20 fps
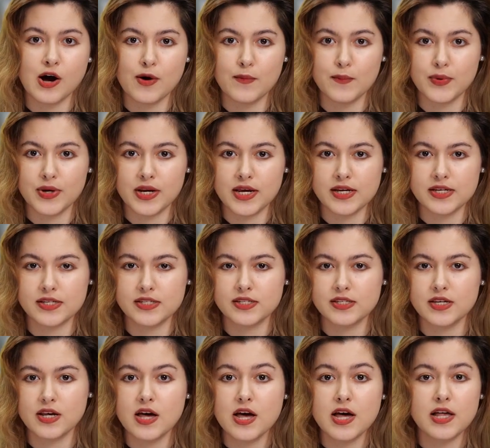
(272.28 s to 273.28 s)

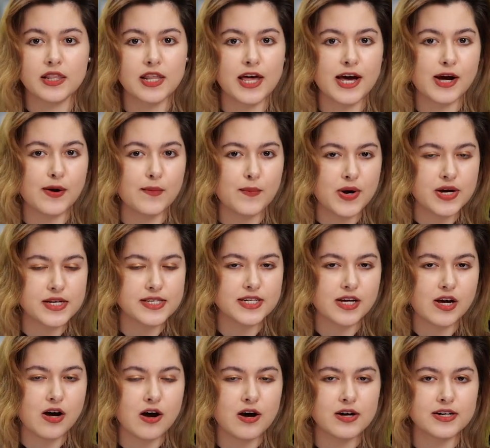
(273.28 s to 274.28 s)
companies like
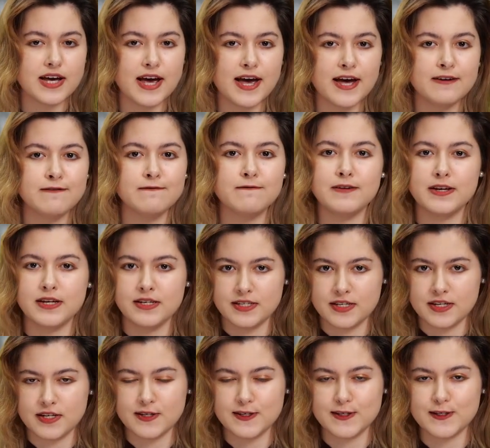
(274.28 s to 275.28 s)
Mastercard and
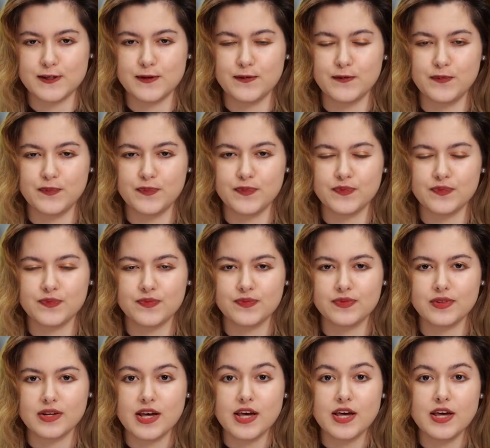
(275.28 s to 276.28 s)
Visas.
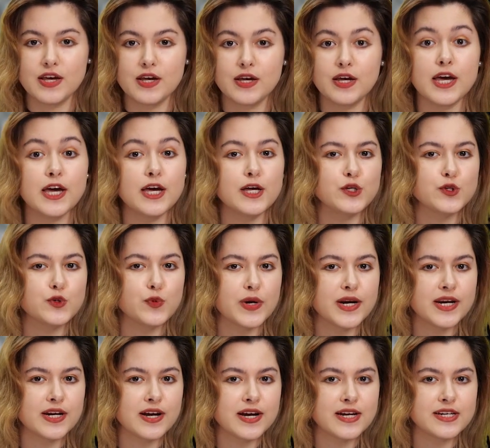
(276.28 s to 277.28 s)
In
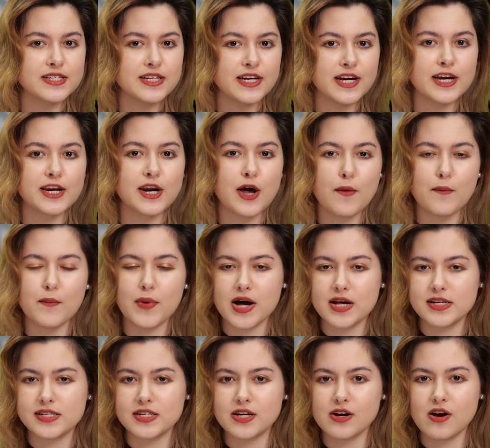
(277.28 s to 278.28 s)
2019,
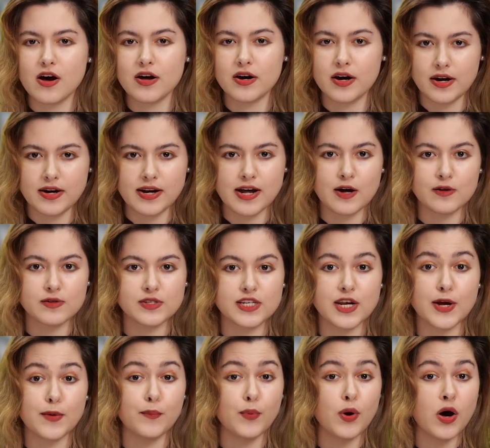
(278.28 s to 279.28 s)
Mastercard announced
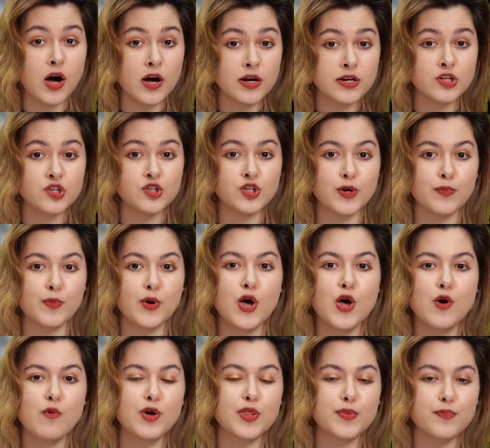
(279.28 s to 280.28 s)
a partnership
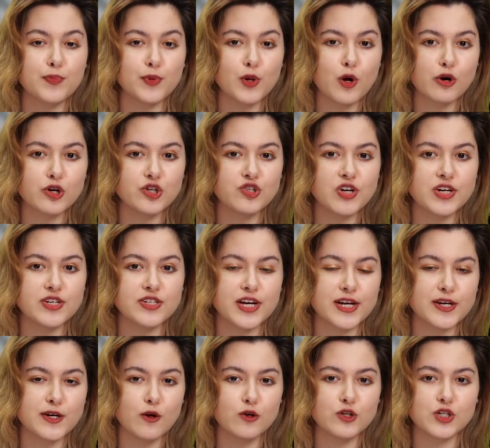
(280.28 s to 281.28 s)
with blockchain
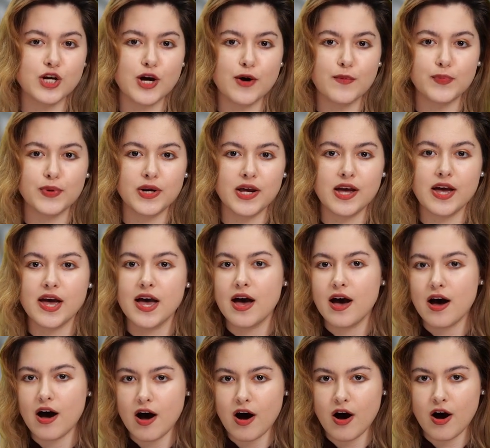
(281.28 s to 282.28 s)
technology company
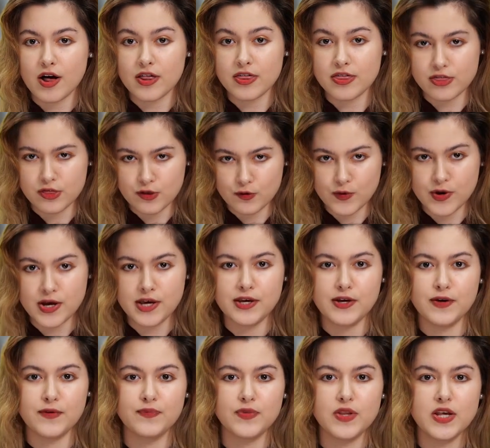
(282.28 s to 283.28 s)

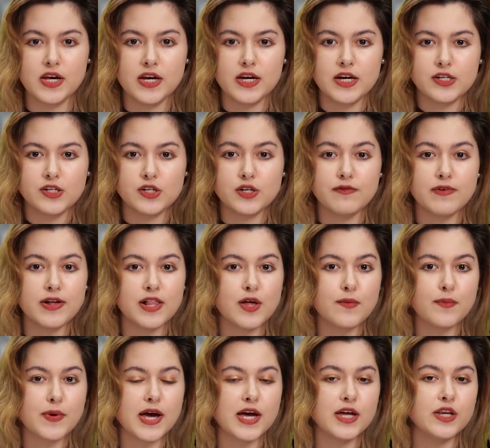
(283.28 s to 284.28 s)
R3 to
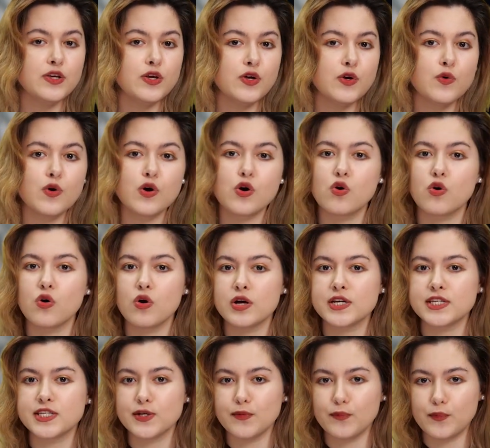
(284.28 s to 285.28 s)
develop a new
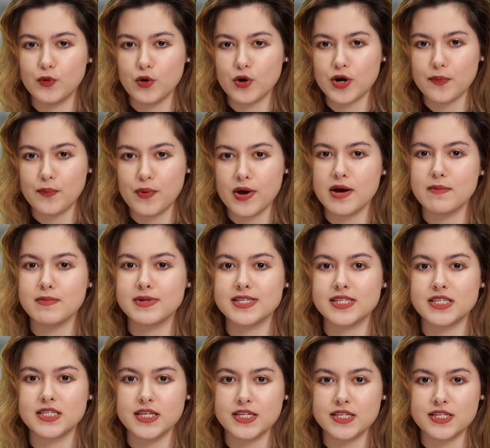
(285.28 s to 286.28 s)
cross-border payment
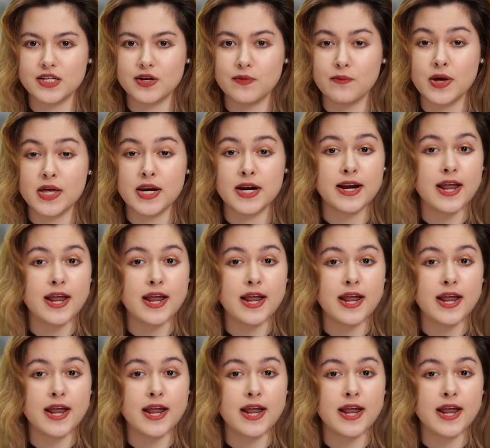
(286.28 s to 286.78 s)
system in